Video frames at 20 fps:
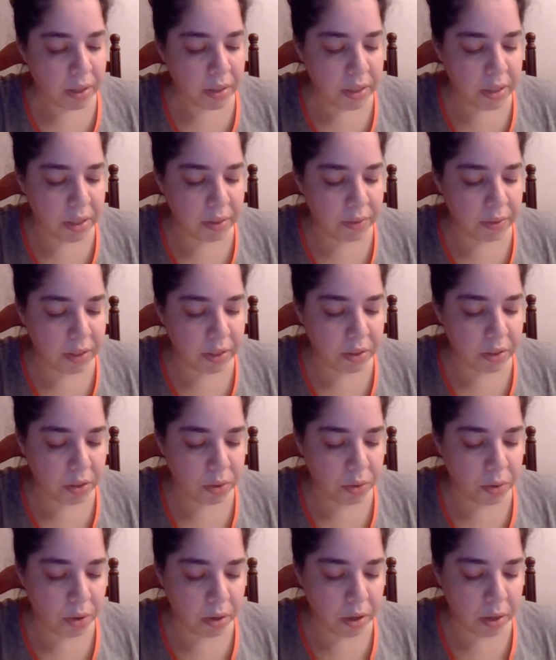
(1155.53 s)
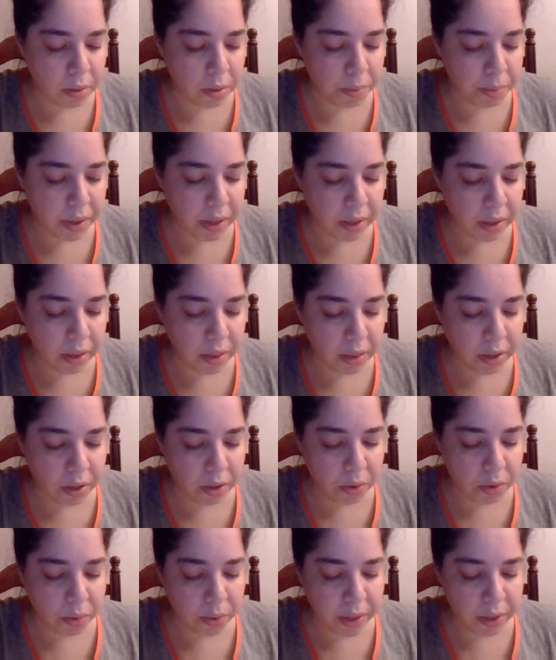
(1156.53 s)
Deviants caught up in the
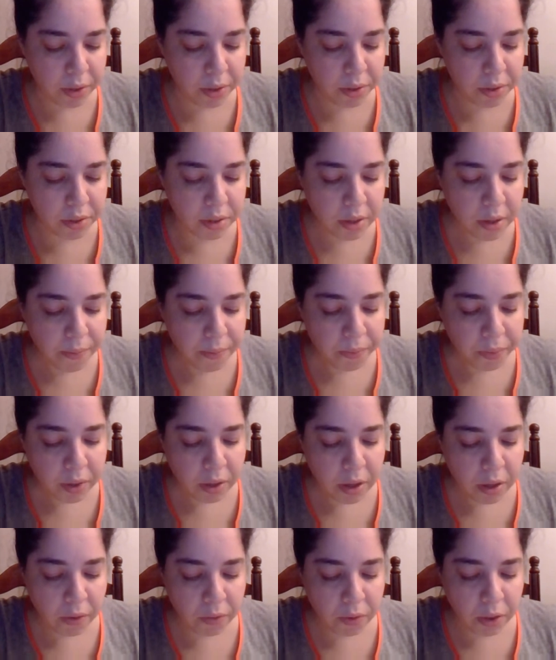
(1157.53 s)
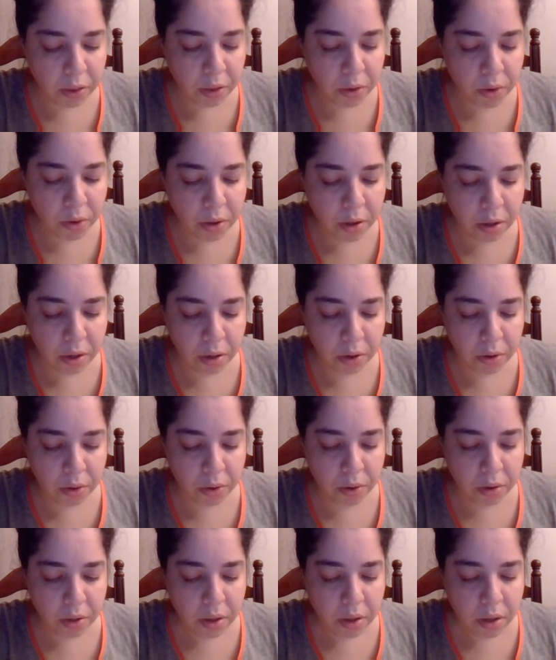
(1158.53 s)
coils of the law
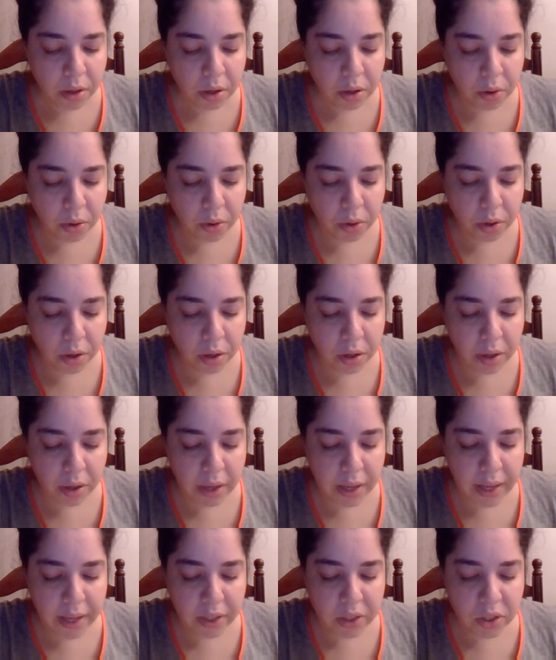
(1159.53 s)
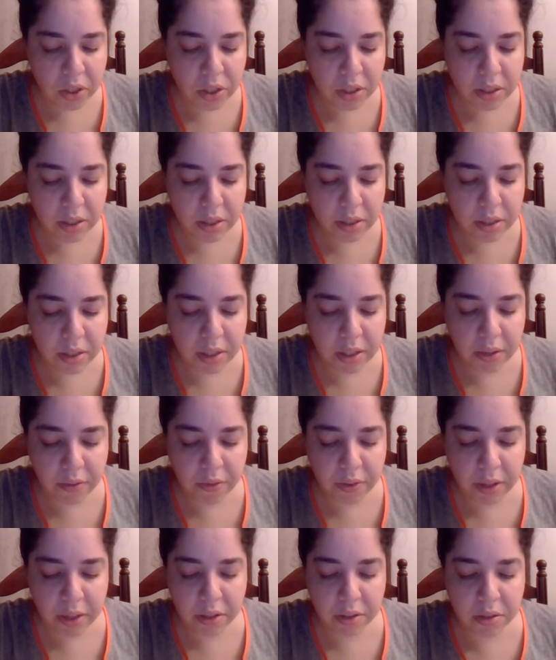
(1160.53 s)
or anxious
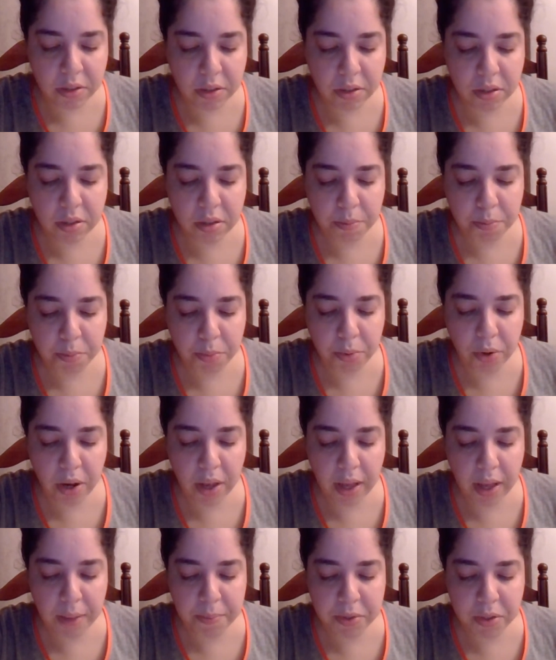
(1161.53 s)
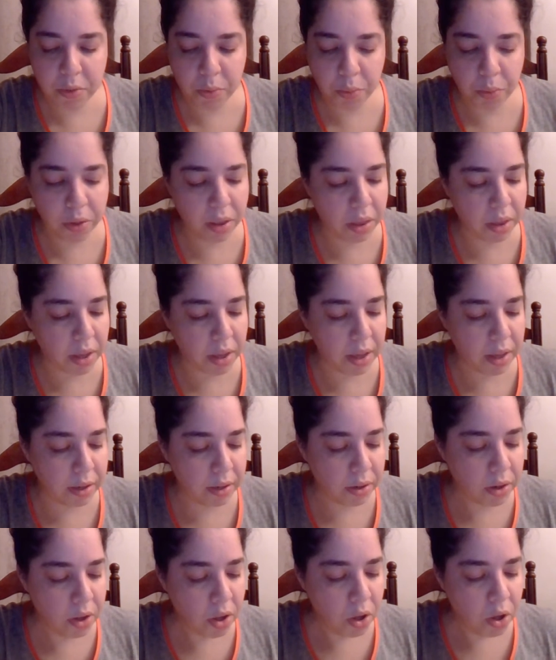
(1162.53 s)
deviants, perhaps with
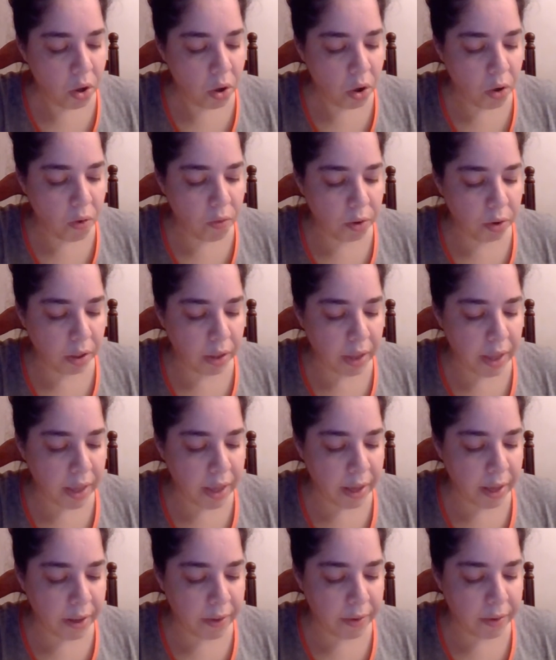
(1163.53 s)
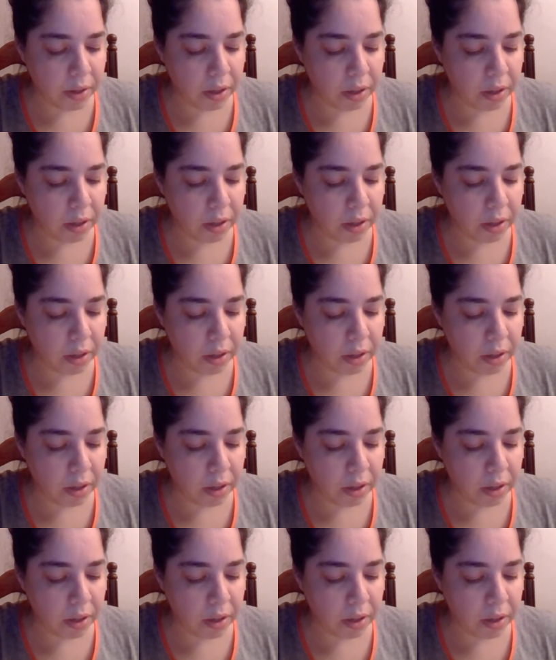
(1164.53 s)
an overlay